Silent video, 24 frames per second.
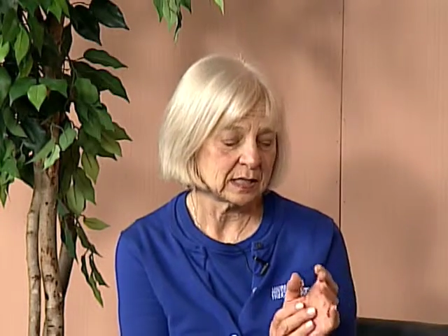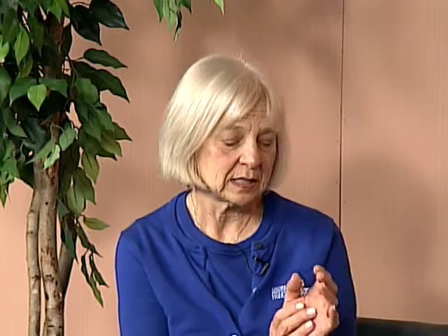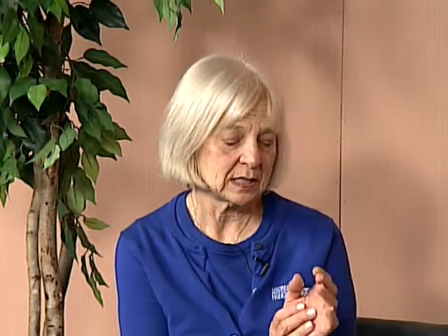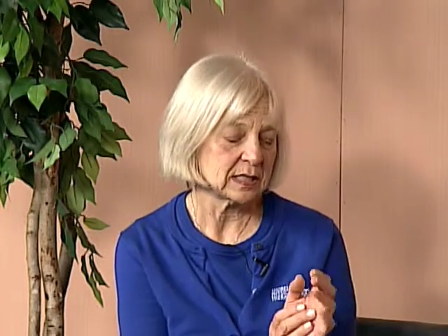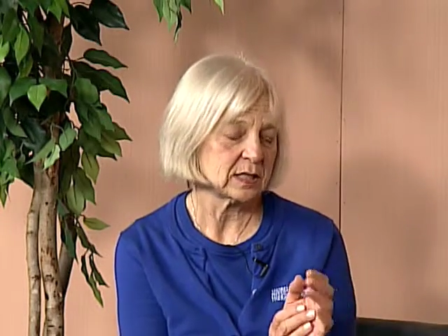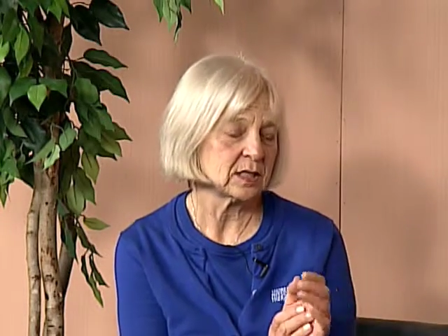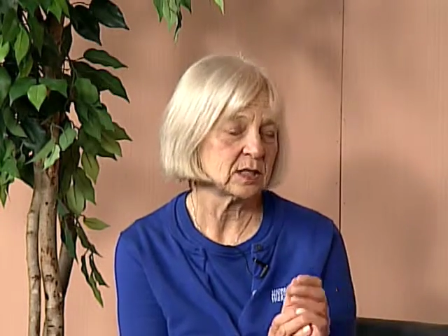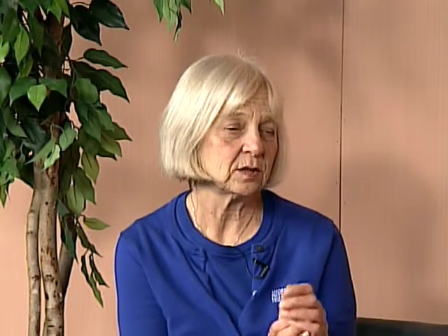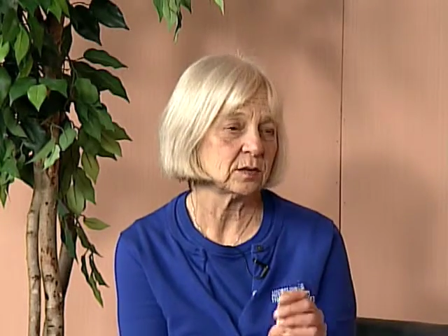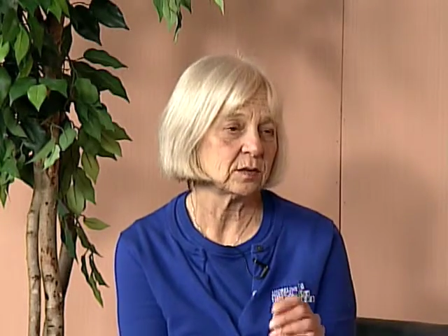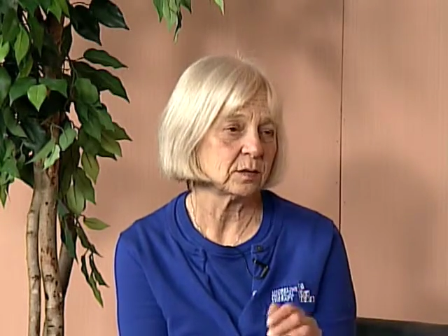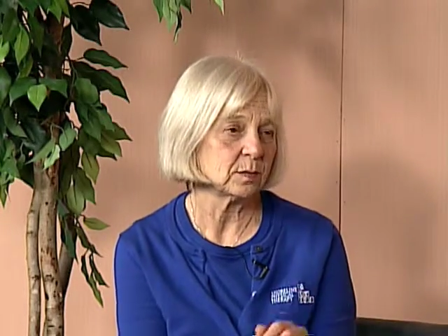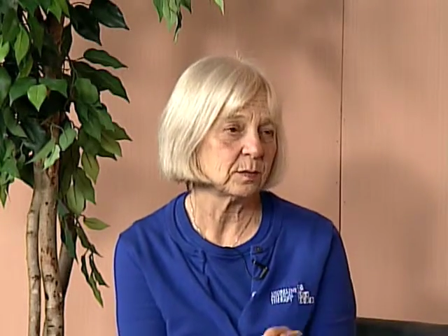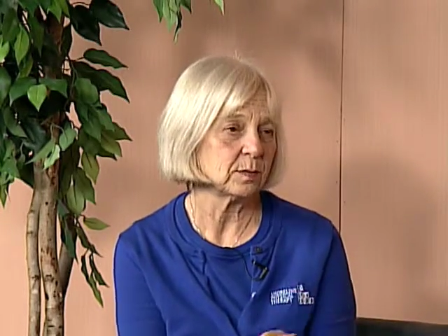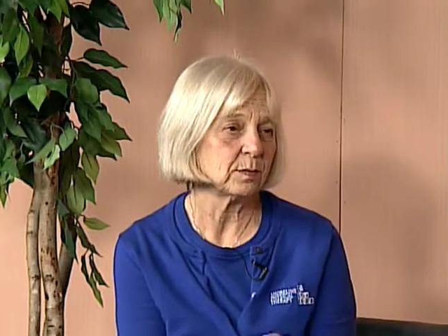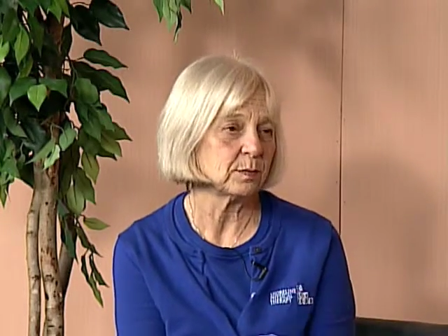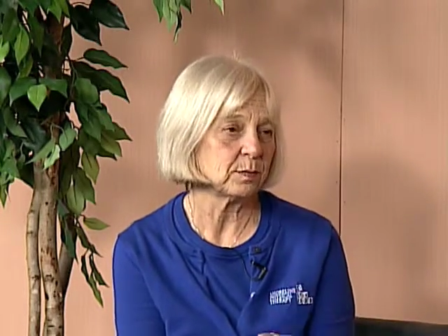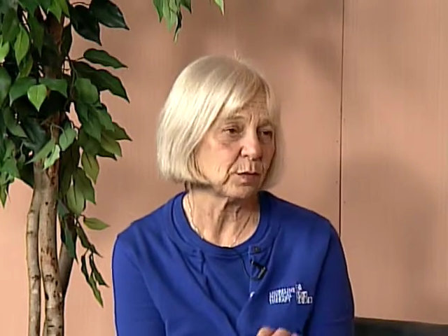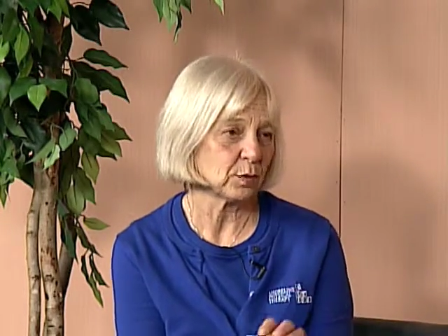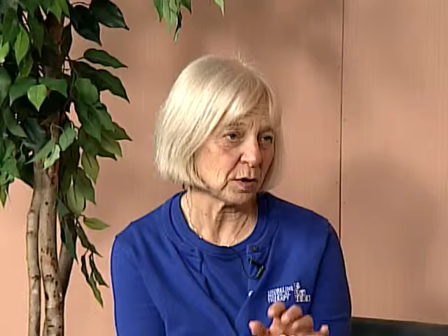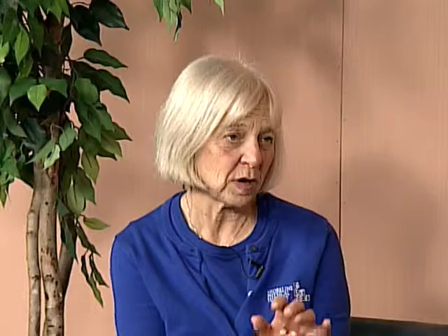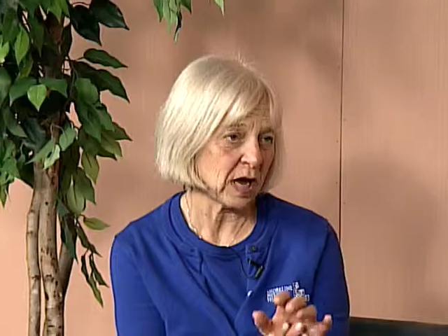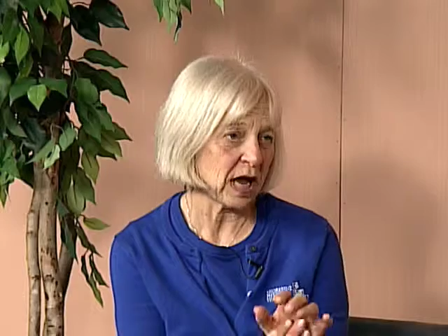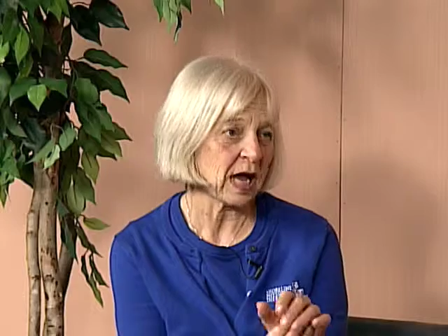to
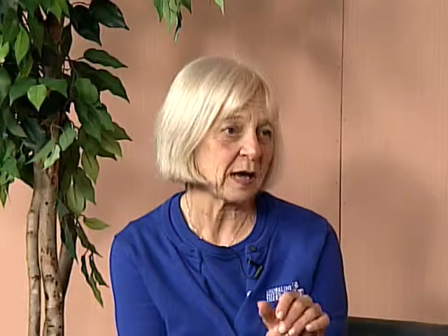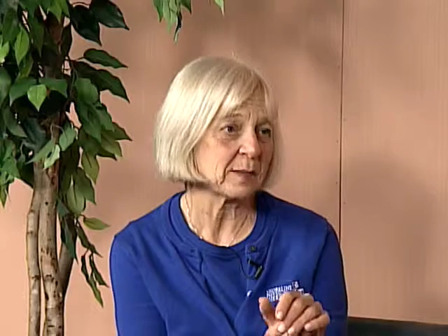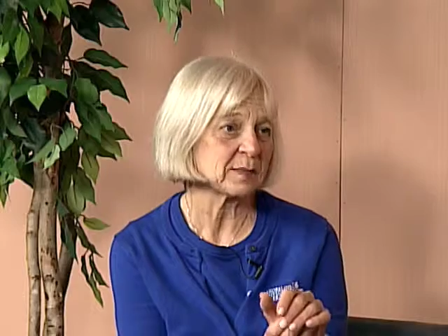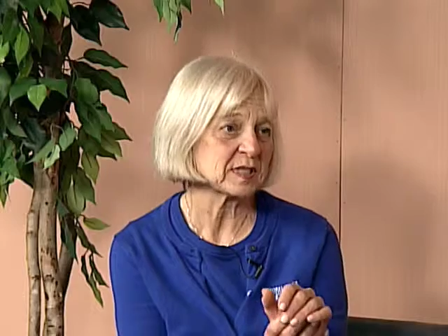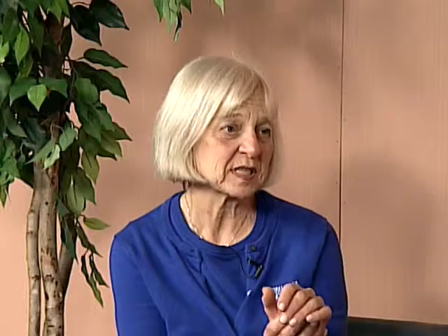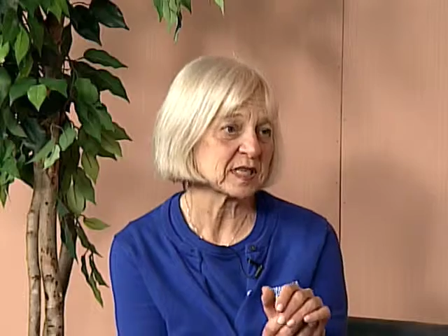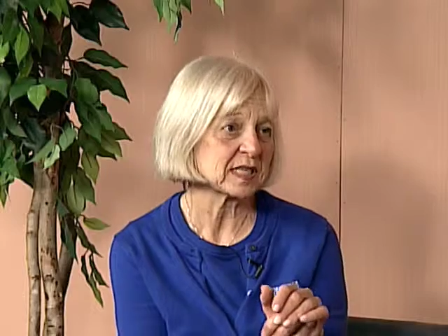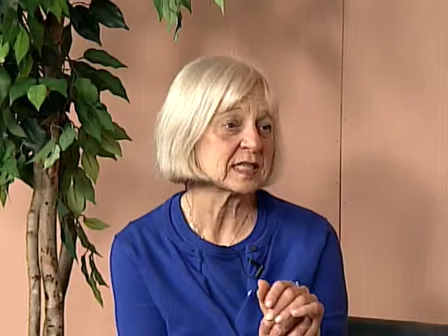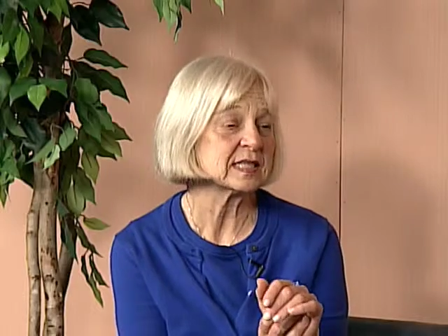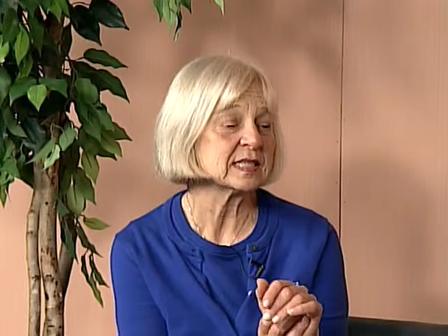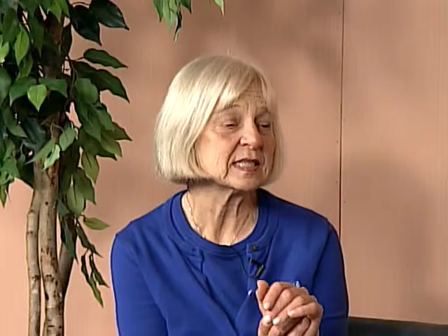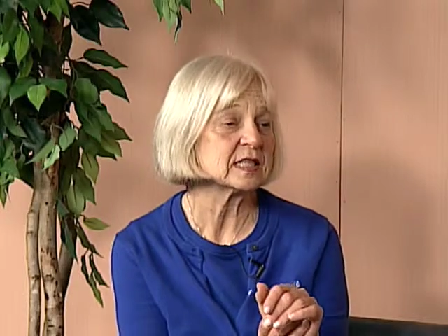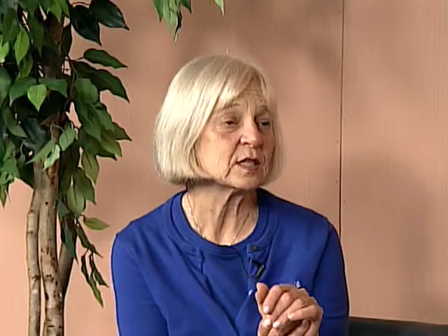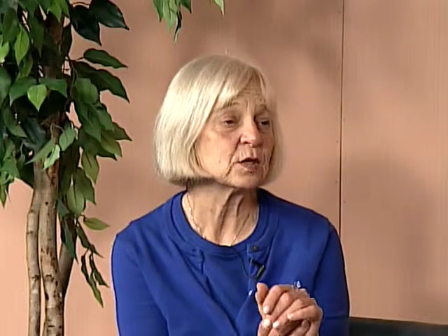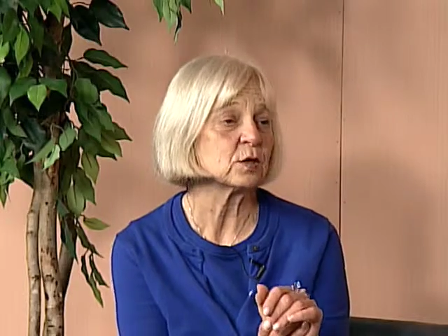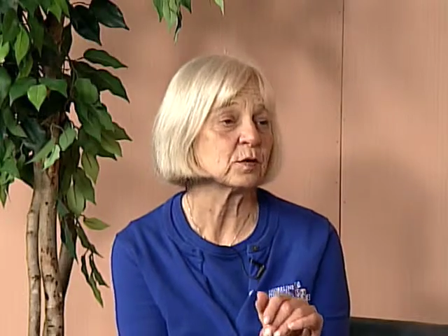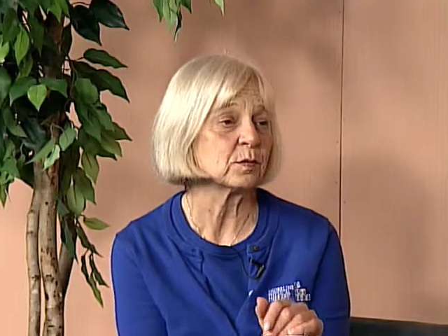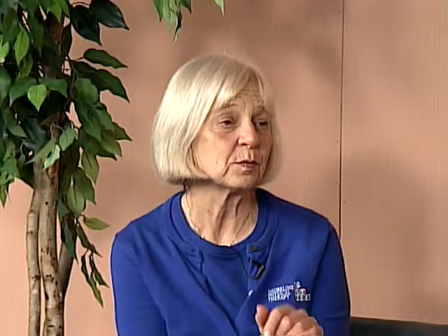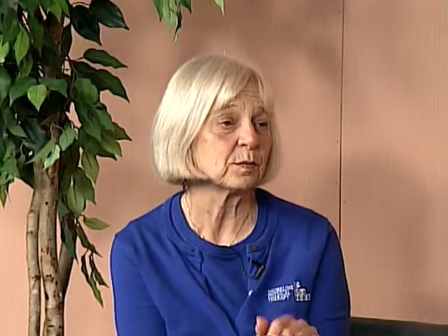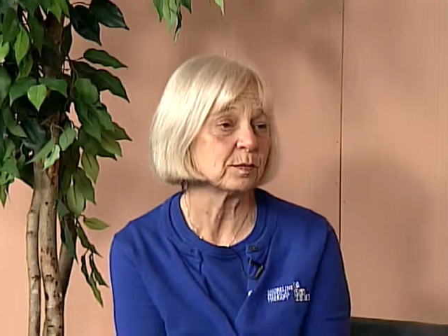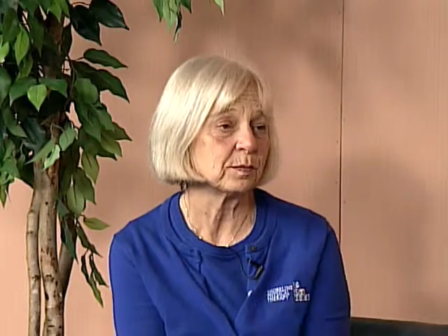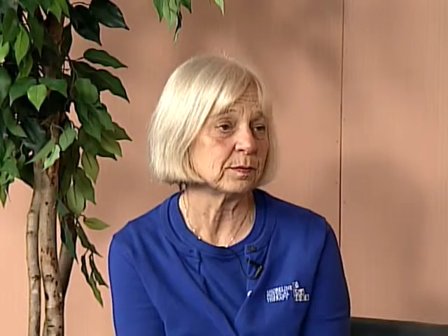perhaps consider